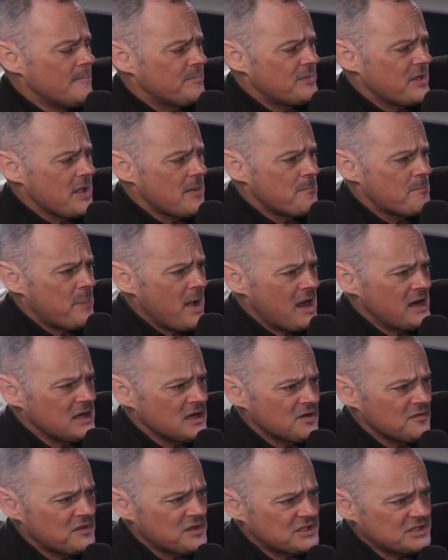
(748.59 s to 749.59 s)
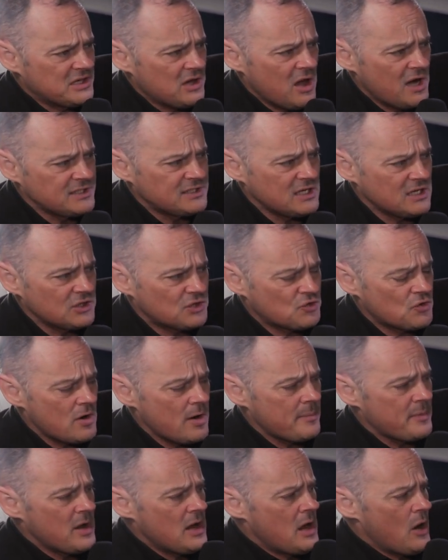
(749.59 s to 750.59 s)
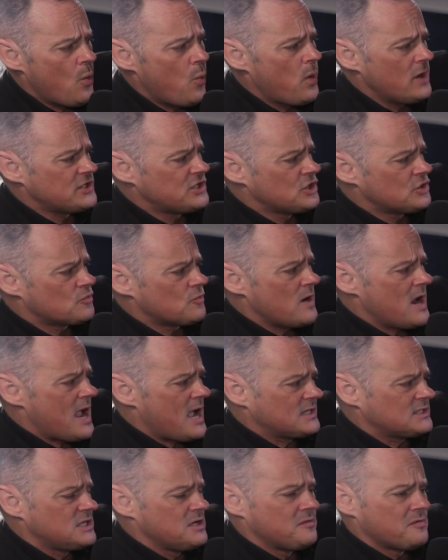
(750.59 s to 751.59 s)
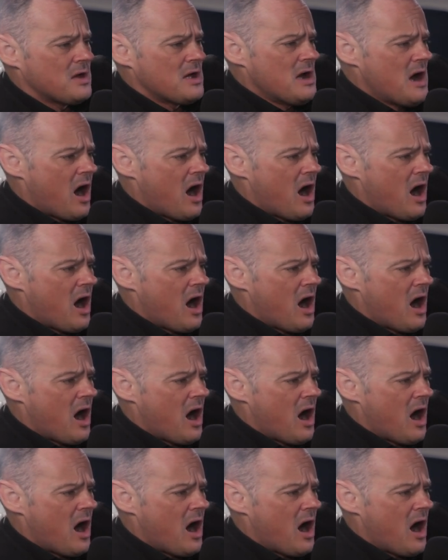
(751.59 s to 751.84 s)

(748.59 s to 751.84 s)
The embedding of this lighting strip, which is reactive.